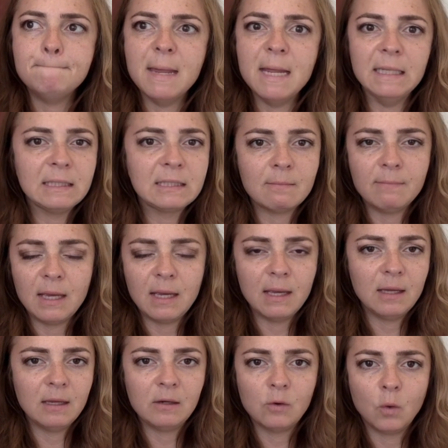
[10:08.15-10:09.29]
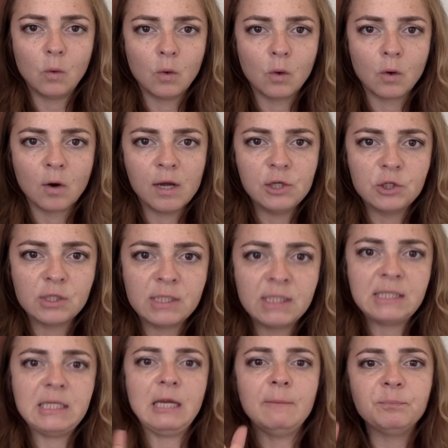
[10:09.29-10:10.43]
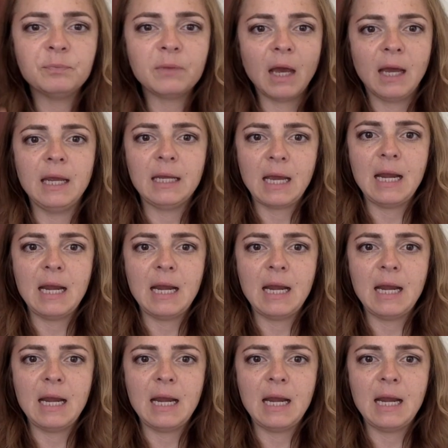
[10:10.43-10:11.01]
intimate, or it just seemed like